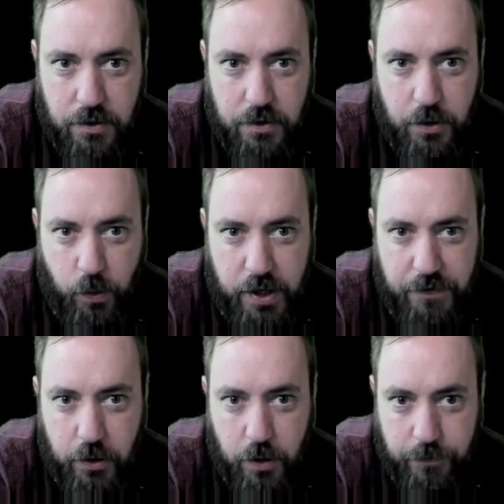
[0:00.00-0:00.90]
the
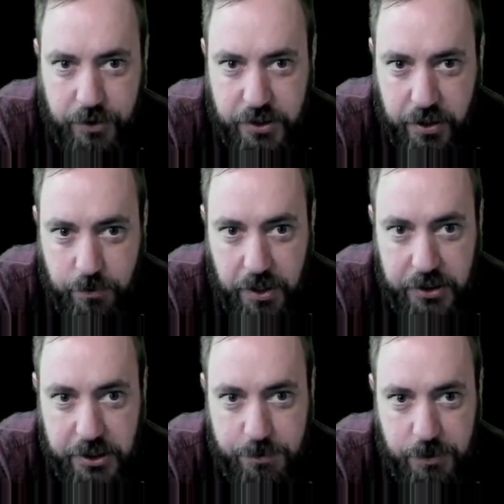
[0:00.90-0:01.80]
weaving over each other might
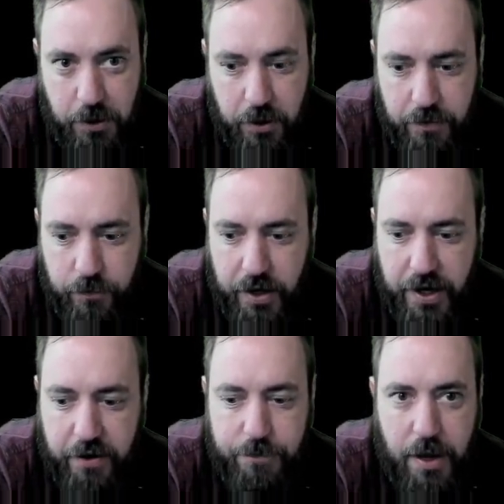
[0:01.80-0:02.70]
just be part of what I
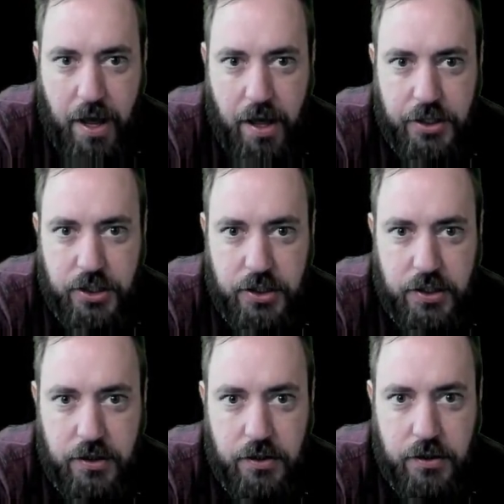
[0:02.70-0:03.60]
have patched
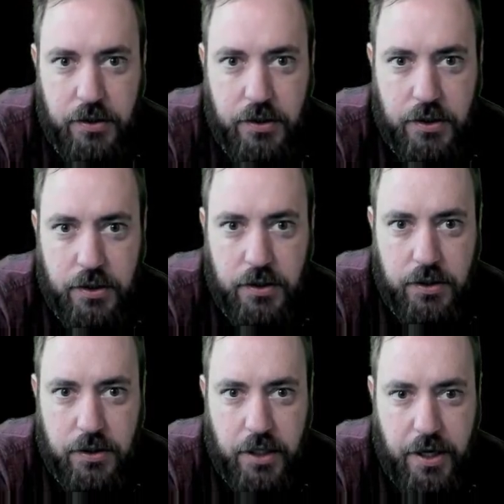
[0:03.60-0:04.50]

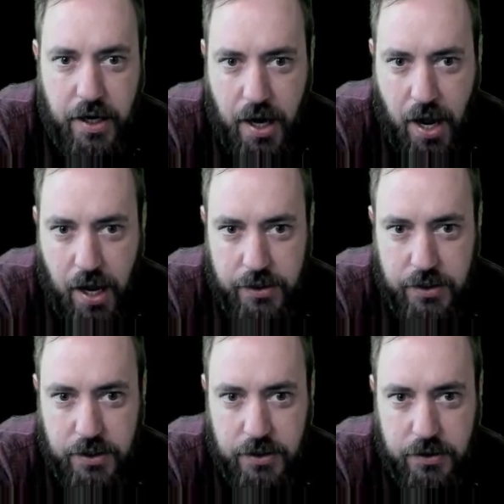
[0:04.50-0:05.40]
and not
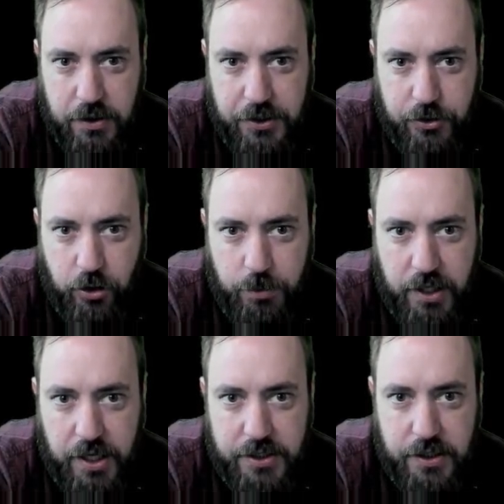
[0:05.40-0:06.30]
a strobing
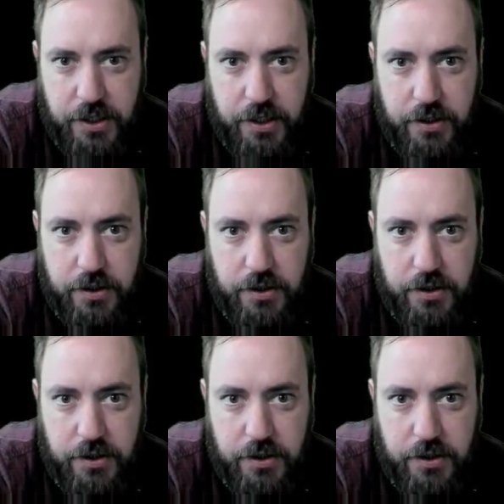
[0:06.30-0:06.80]
oscillator.